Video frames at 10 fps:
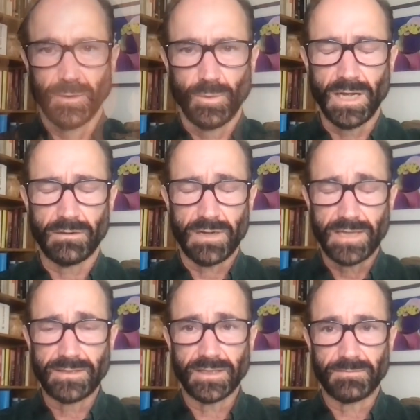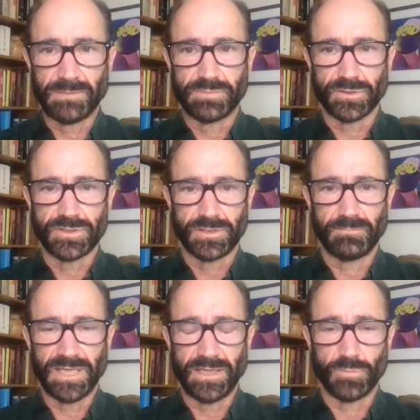Well, I think people
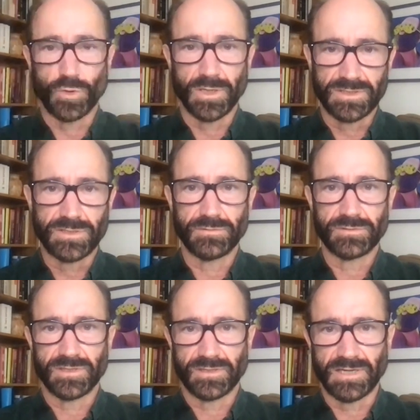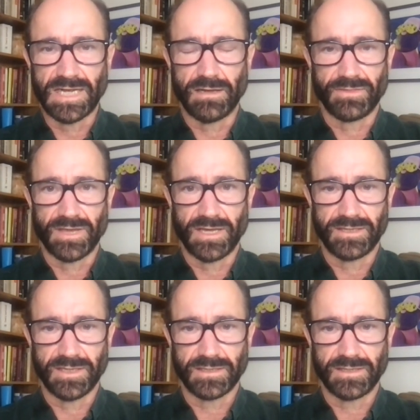should be more attuned to their health. I
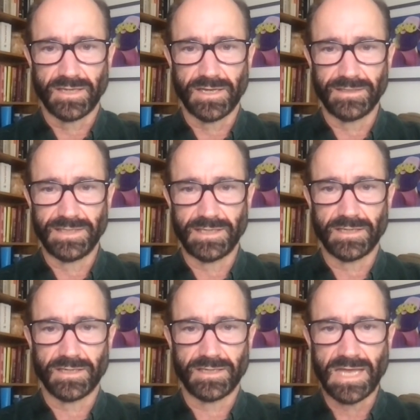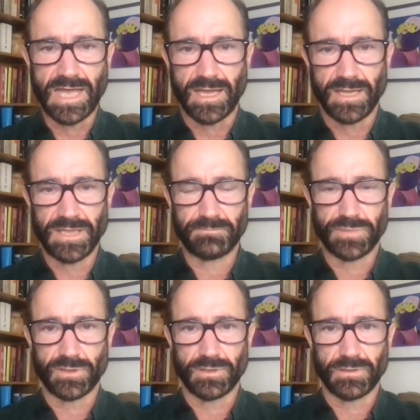think the idea that
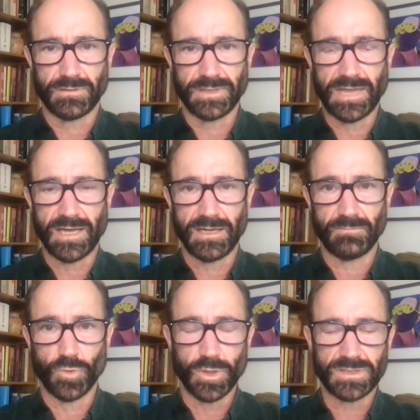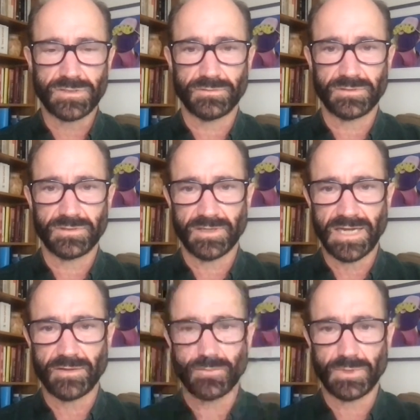people get more attuned to their
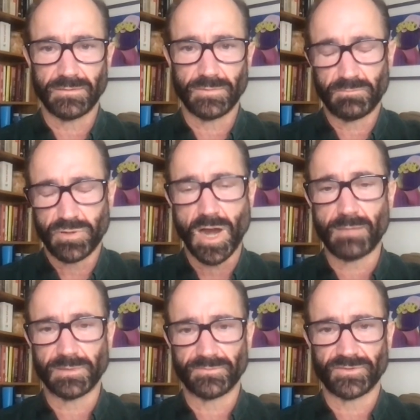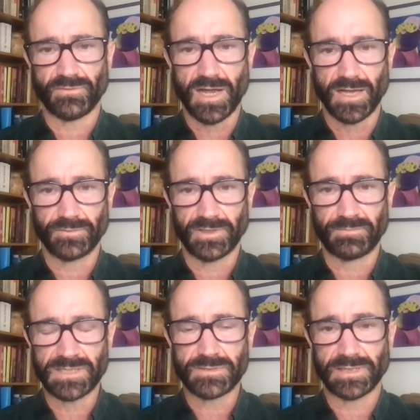health when problems arise,
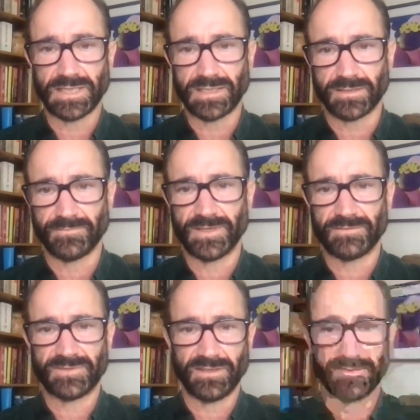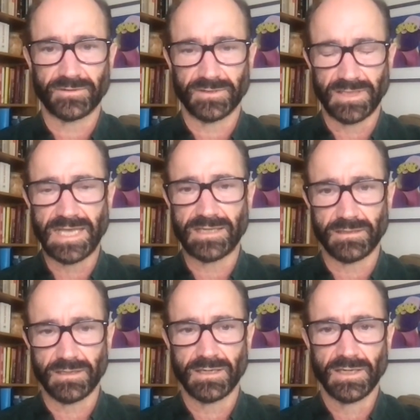especially when they hit the fifties or
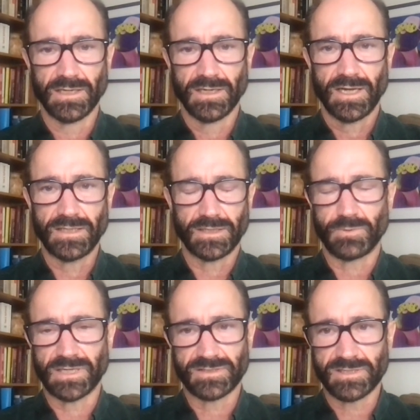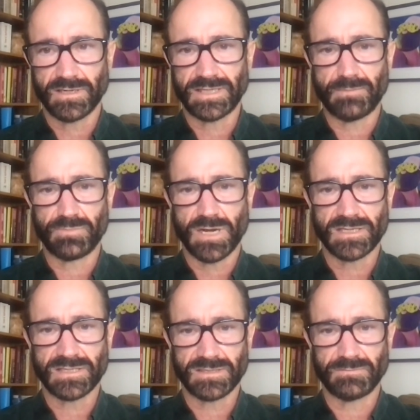later, I think we can start that
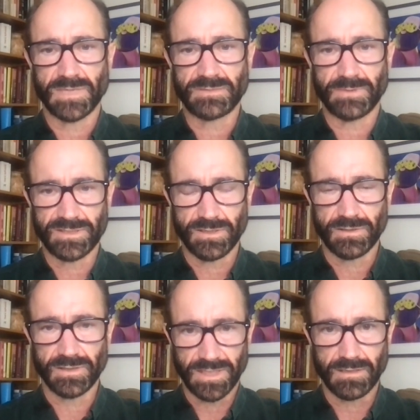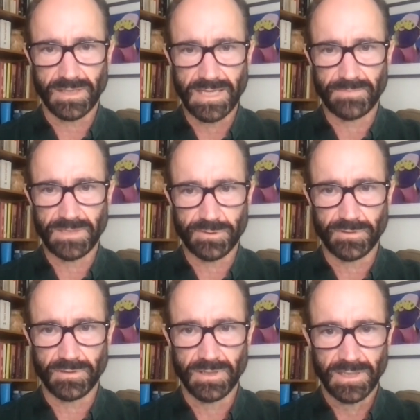process much, much earlier, get
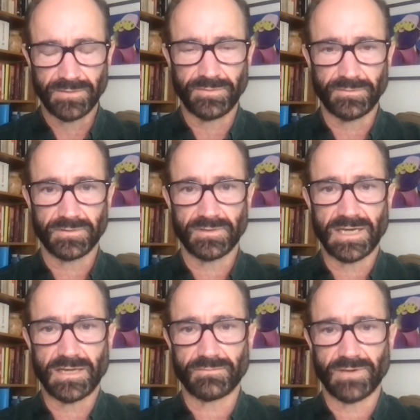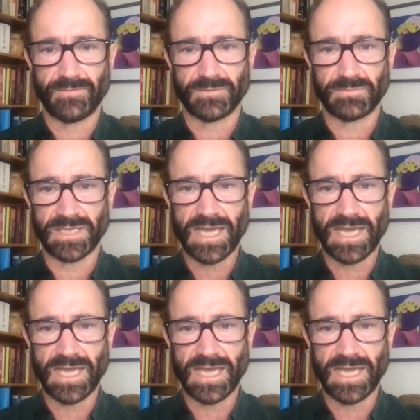people attuned to their health right from the